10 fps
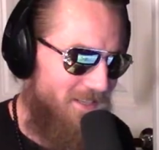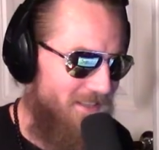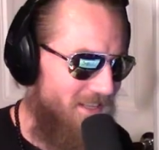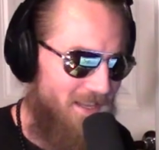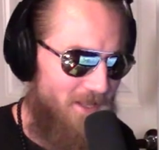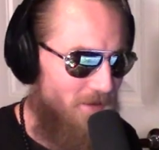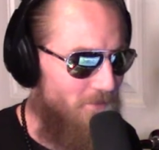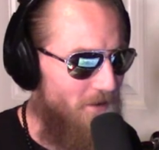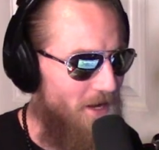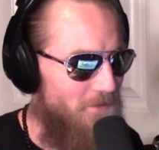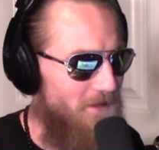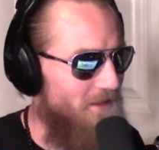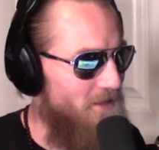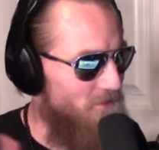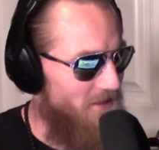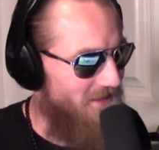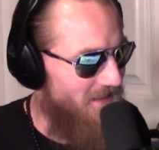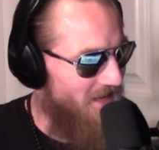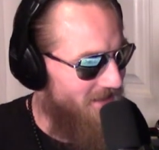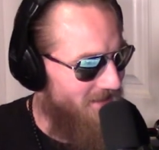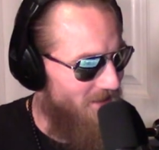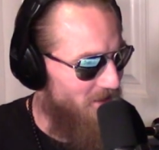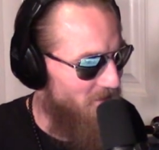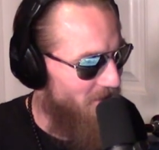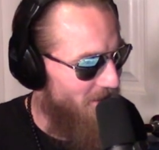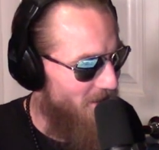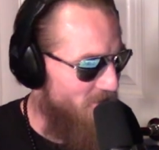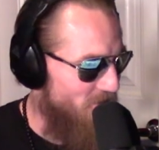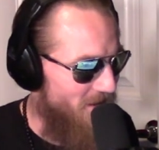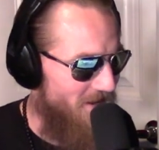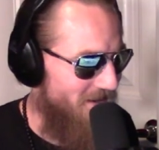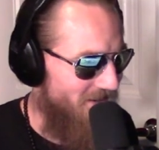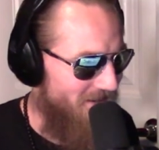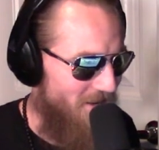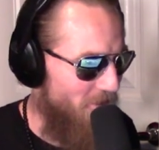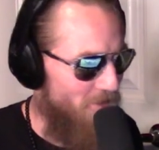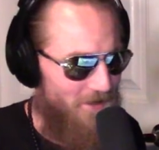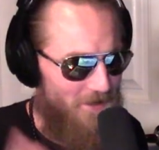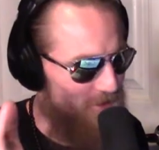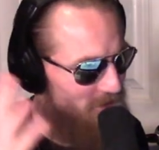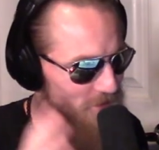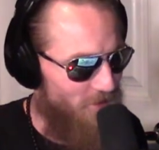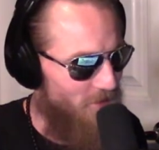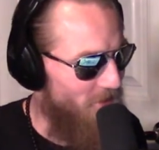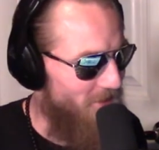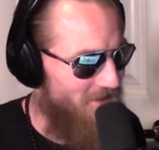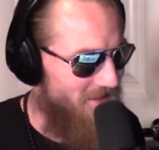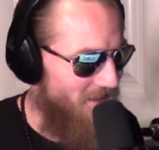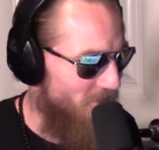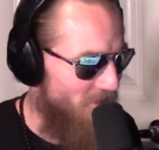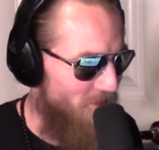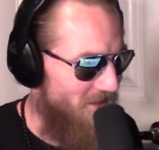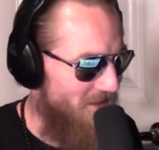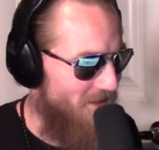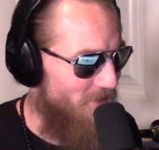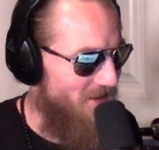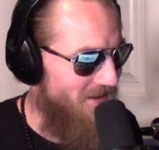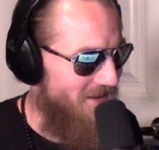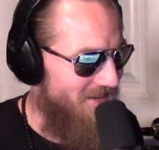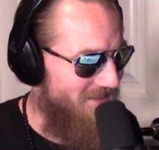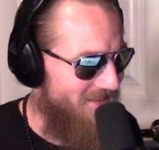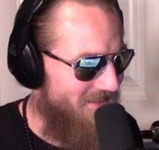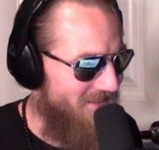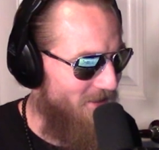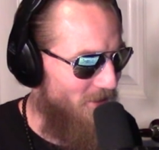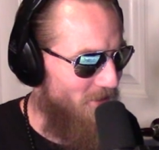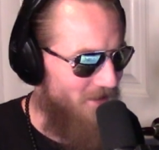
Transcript: the alien vibe and like this big psychedelic vibe, right. man, and everybody's tripping on something when they come uh, in, and just you know,